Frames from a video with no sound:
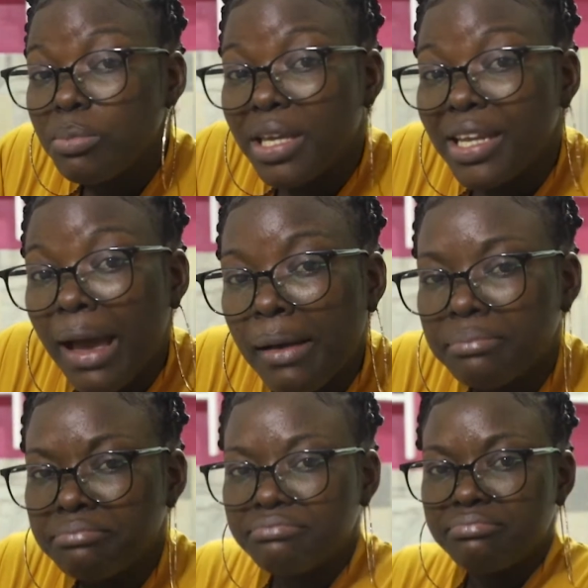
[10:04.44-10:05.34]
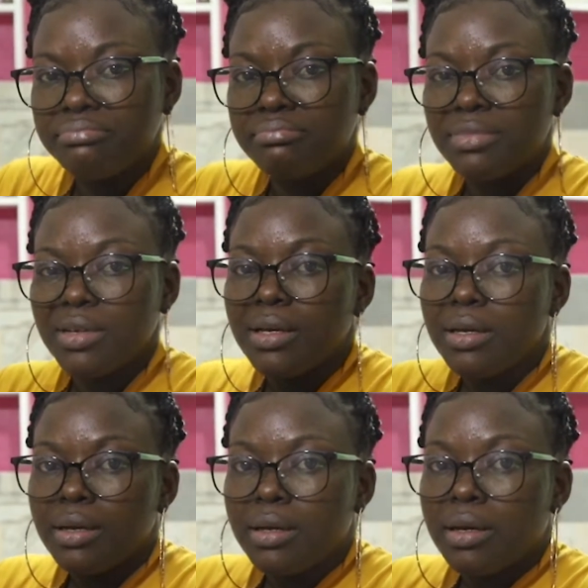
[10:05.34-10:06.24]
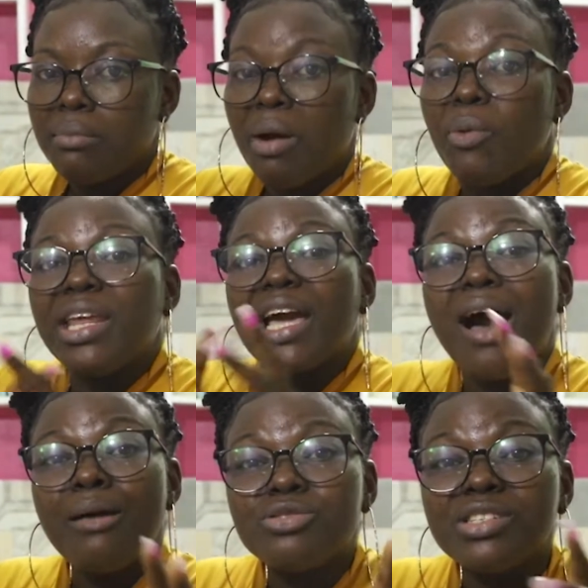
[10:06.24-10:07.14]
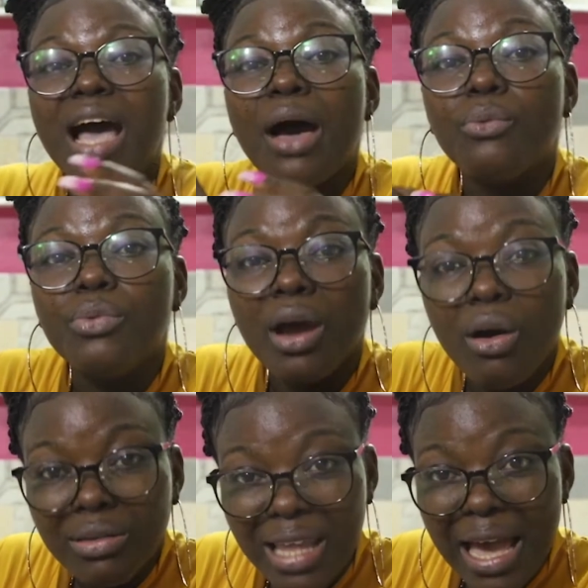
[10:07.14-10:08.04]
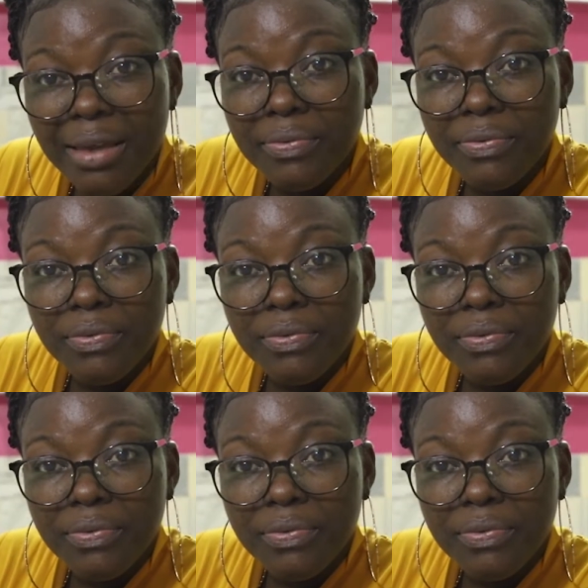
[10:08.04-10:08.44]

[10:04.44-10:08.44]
media, but when it comes to their real life,